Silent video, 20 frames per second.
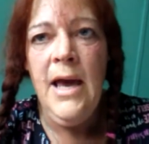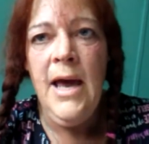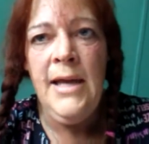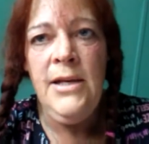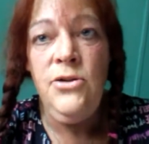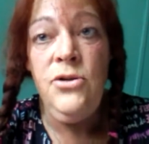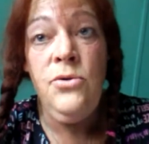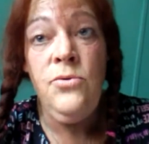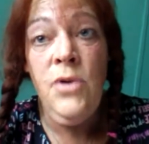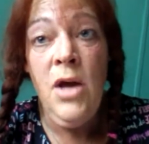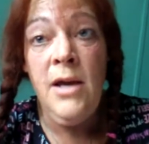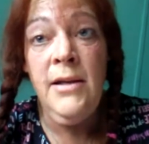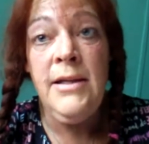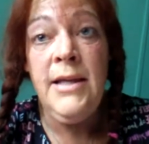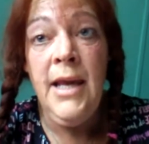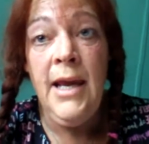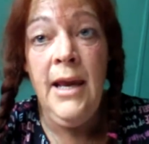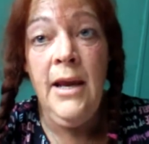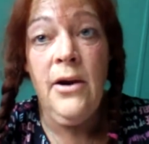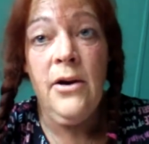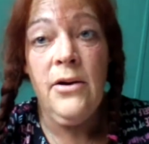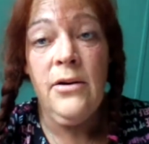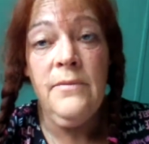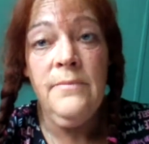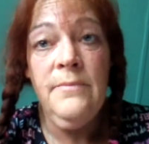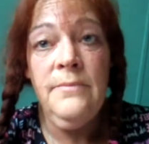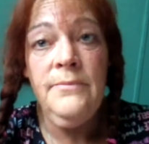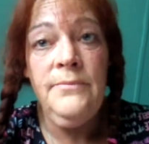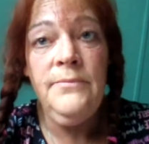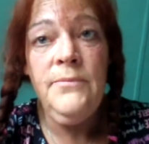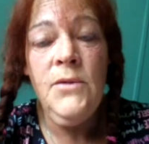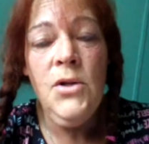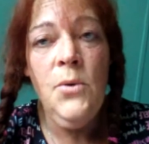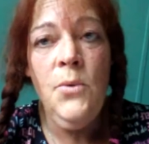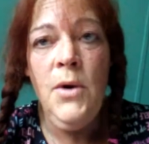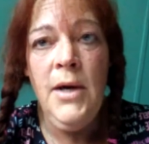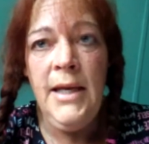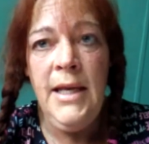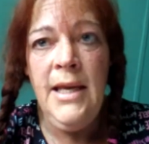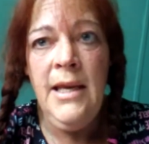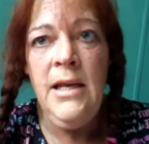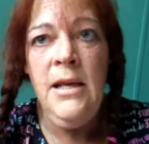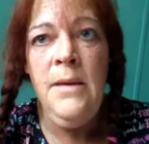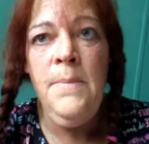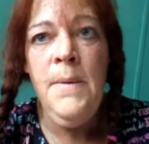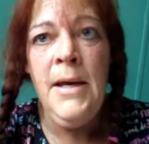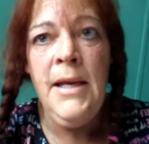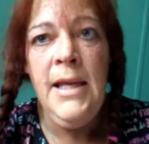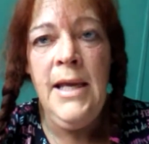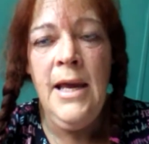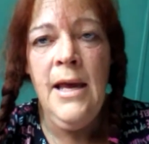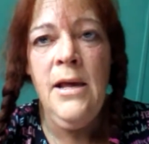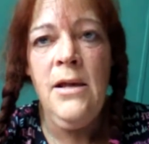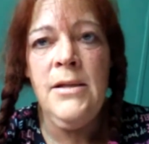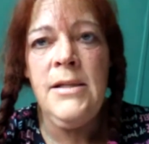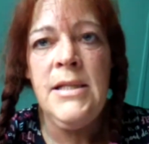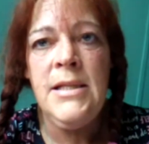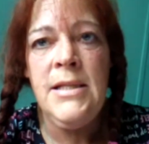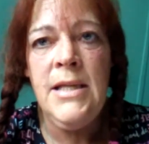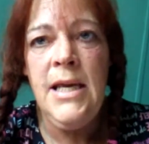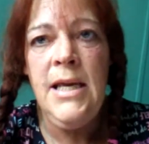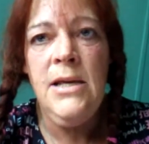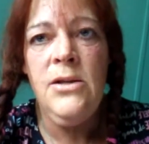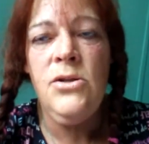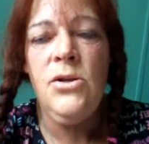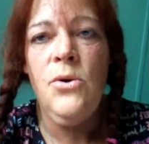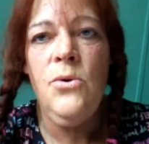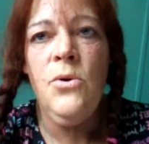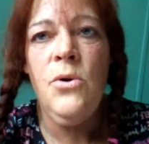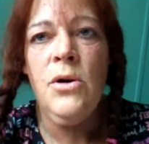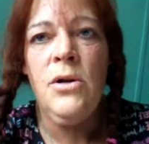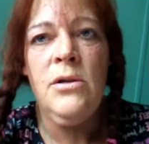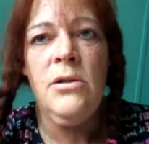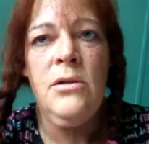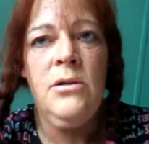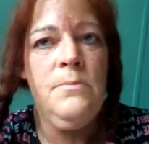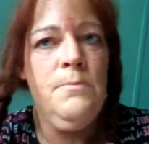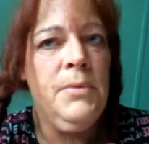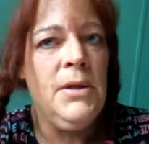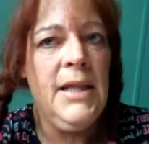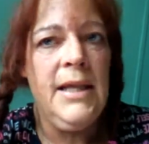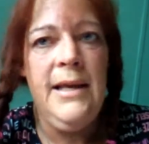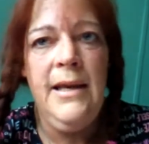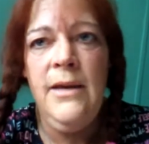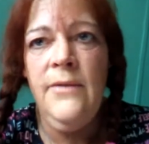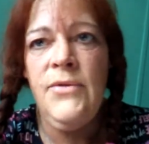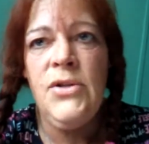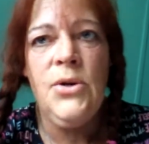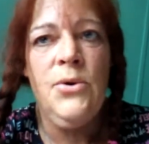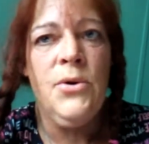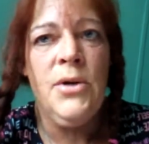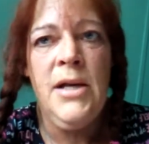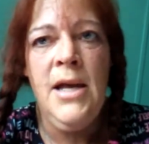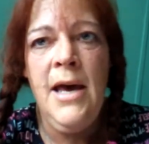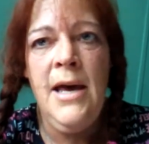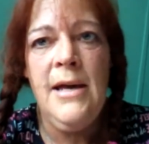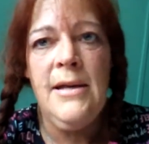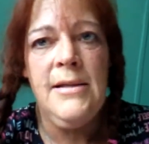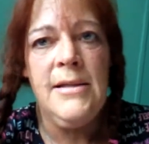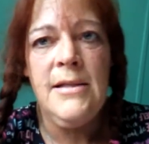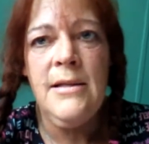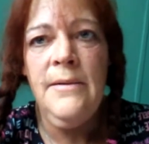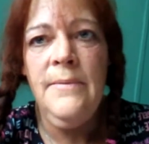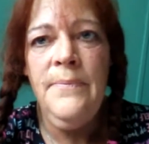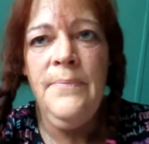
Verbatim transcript: I do not care what anybody else sees or believes or does,